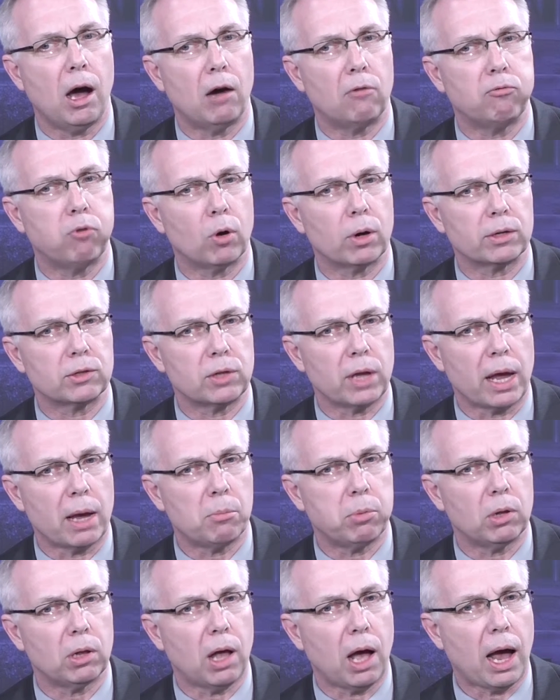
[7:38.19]
For
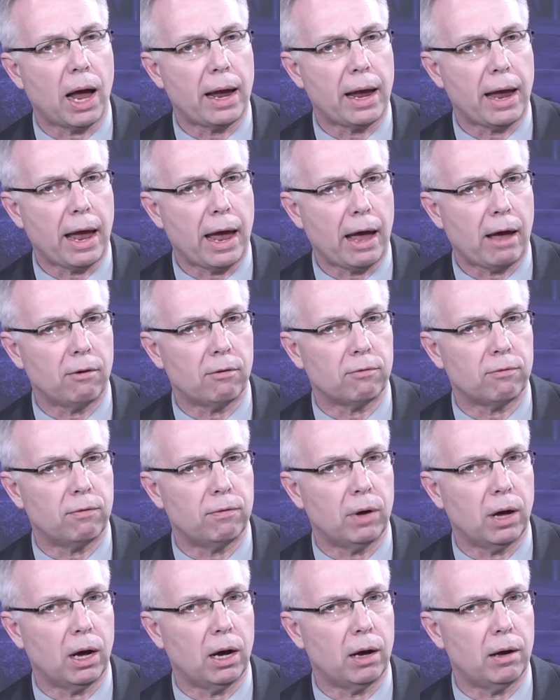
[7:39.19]
example, I have
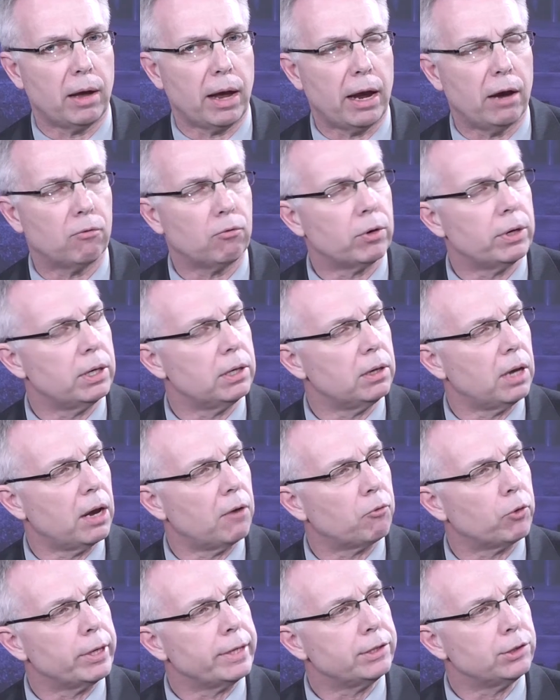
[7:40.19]

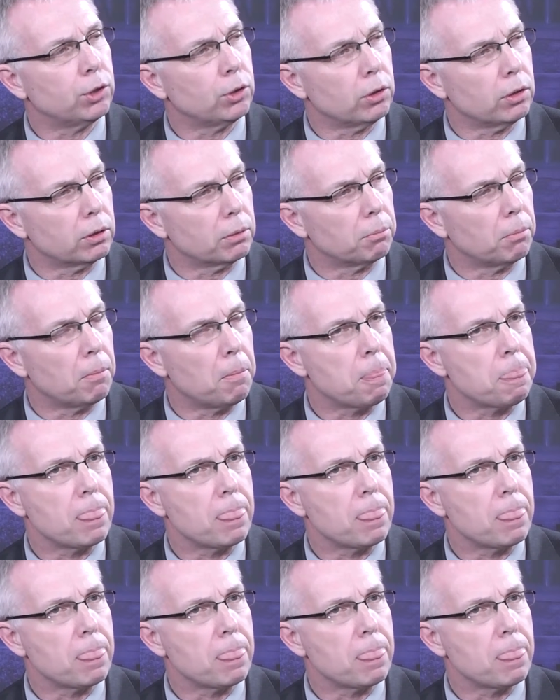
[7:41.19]
every term,